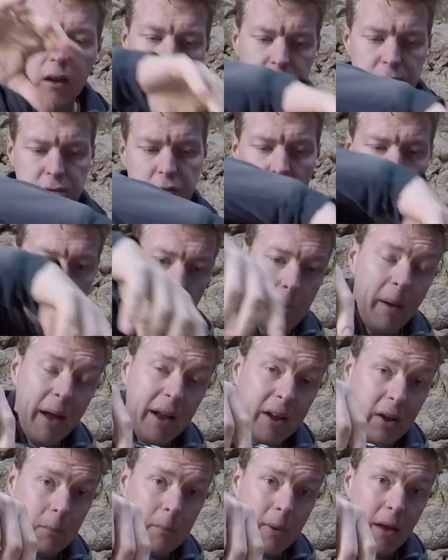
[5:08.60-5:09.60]
further
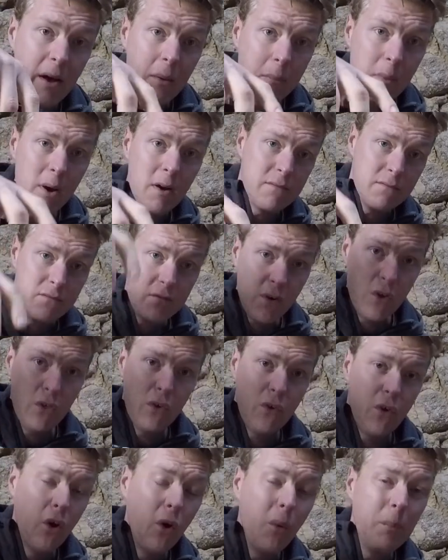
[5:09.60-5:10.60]
back on the helmet and further
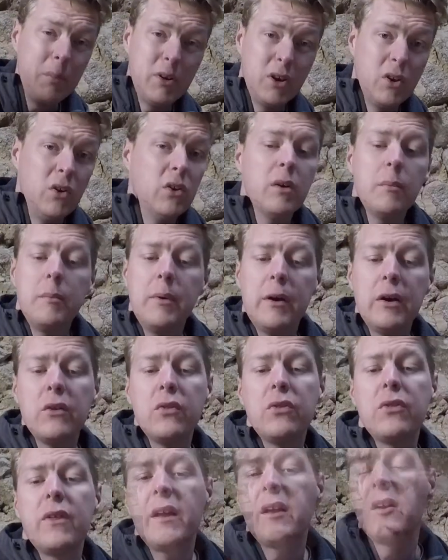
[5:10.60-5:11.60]
up, can only be a
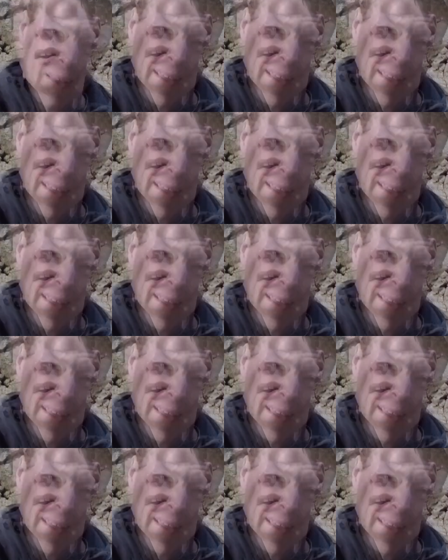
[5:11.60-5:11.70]
good thing.